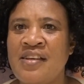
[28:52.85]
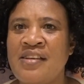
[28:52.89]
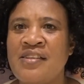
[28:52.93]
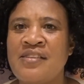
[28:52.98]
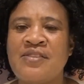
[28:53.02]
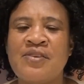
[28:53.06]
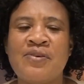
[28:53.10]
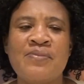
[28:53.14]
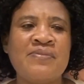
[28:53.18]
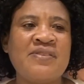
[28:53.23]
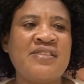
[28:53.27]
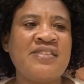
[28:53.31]

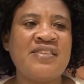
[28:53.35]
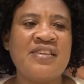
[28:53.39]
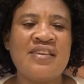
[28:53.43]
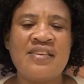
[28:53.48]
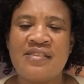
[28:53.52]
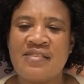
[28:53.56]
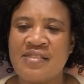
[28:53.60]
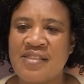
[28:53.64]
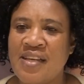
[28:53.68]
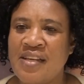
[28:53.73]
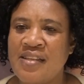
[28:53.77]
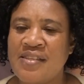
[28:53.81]
some
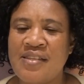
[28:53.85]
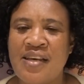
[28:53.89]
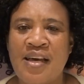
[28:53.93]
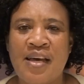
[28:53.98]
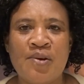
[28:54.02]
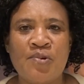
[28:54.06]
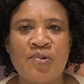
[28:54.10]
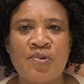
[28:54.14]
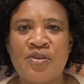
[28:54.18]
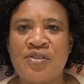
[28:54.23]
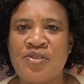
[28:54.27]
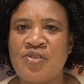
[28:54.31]
things that
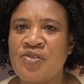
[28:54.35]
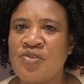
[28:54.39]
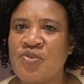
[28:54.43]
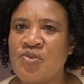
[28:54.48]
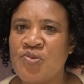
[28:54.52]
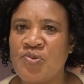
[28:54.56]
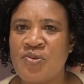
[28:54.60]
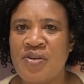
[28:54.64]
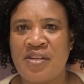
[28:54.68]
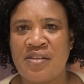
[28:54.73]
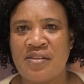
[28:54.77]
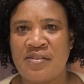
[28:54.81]
I was
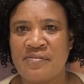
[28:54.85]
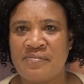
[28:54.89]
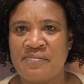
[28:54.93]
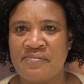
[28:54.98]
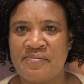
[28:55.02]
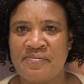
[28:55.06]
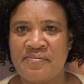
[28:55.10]
doing.